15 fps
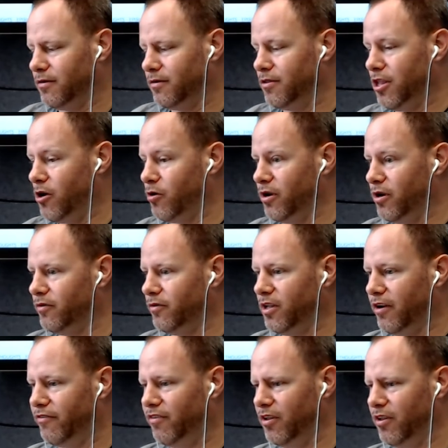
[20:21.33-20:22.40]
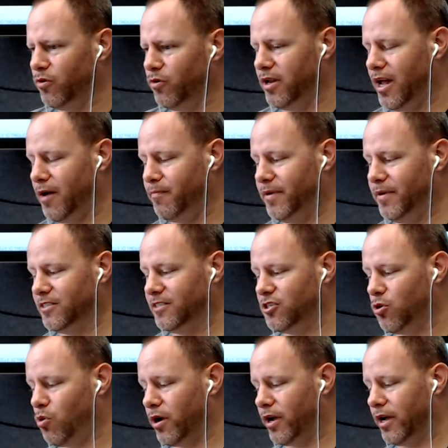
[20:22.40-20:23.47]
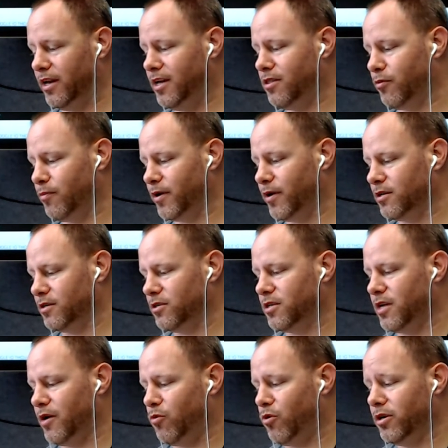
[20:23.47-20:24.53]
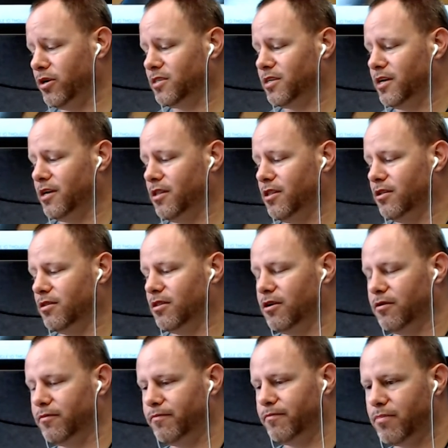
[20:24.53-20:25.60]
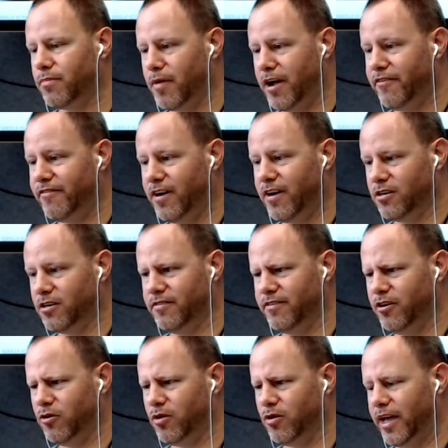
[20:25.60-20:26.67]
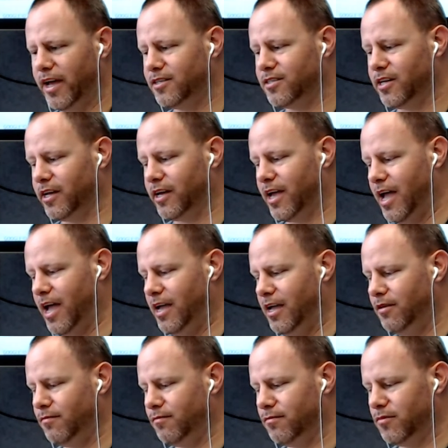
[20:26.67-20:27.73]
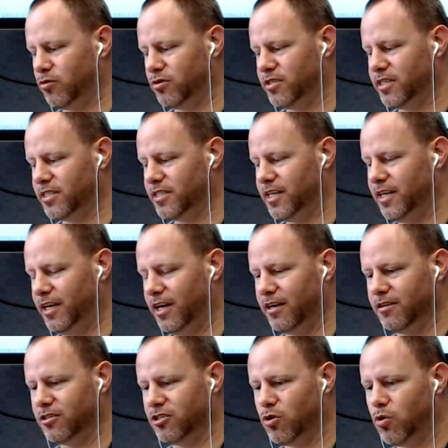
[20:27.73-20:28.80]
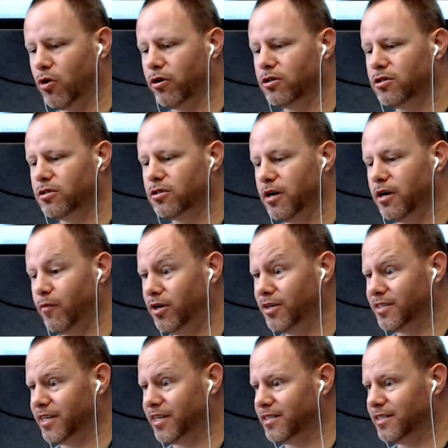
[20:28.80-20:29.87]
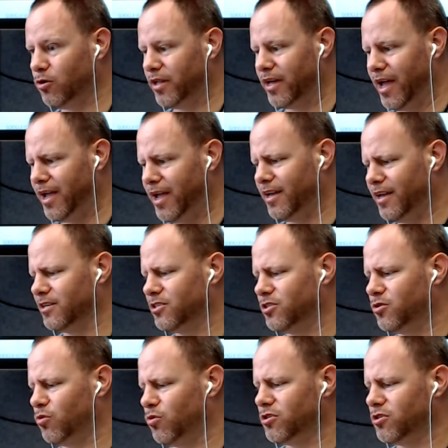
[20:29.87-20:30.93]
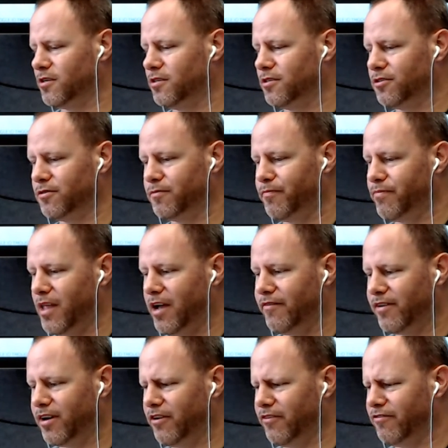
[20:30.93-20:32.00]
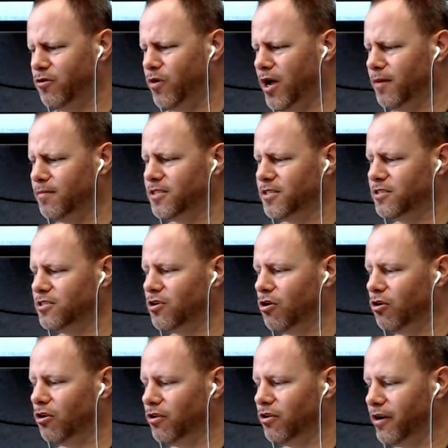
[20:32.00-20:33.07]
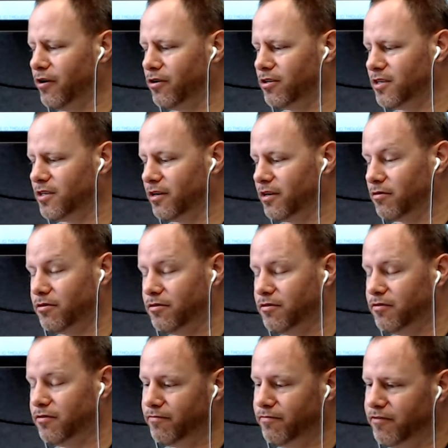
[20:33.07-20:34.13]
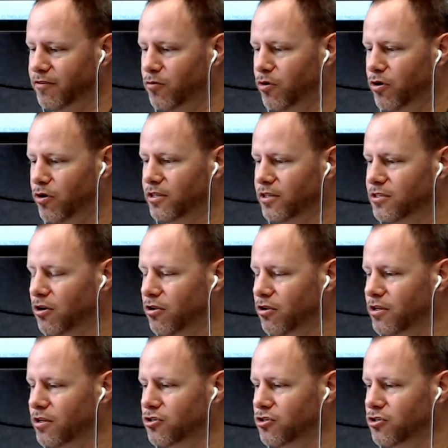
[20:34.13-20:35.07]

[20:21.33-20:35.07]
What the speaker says: No, and it definitely would not be storing it either, because I want to say that my Fire TV only has like 8 or 16 gig of storage. I want to say it's only 8 gig of storage, because I've got a few apps installed on there, and it's like, if you want to install this,